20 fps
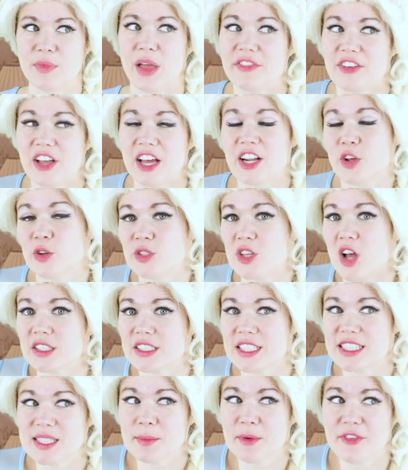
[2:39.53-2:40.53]
I've got to go talk
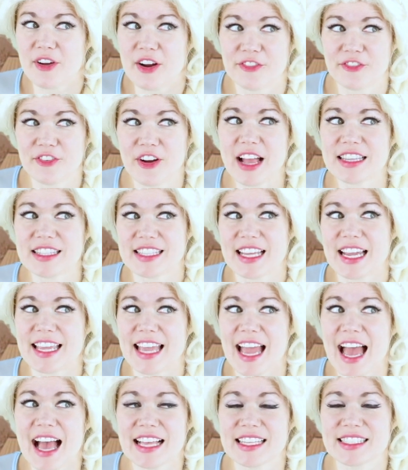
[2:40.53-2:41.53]
to some of our friends, I
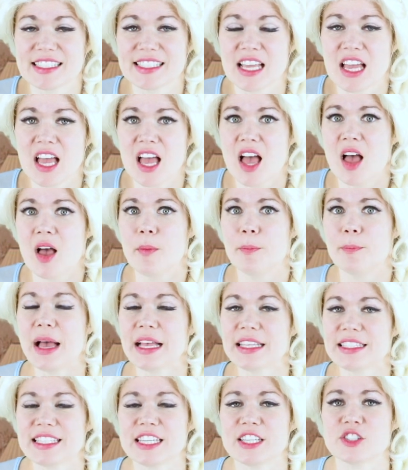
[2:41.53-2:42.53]
guess.
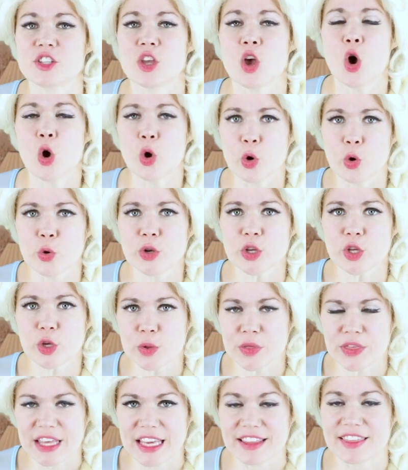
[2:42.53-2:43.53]
Besties, who do
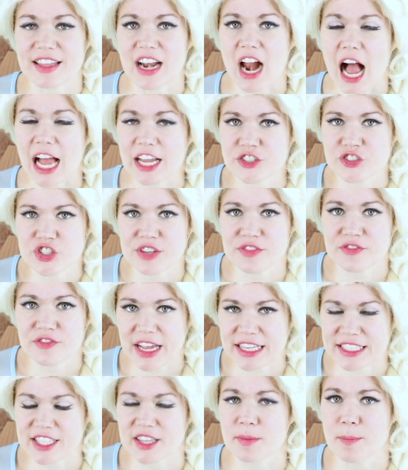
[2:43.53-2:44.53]
you think that I should
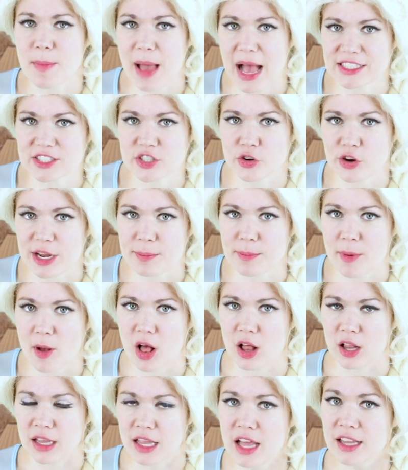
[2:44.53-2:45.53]
invite to the masquerade
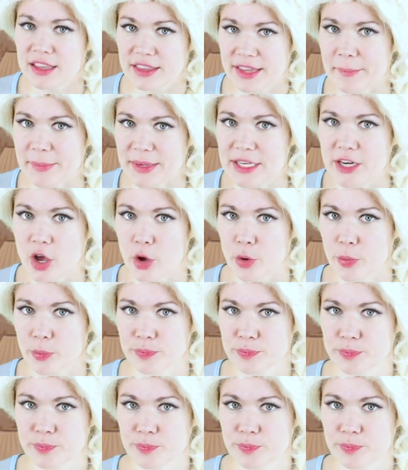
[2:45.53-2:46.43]
ball? Let me know.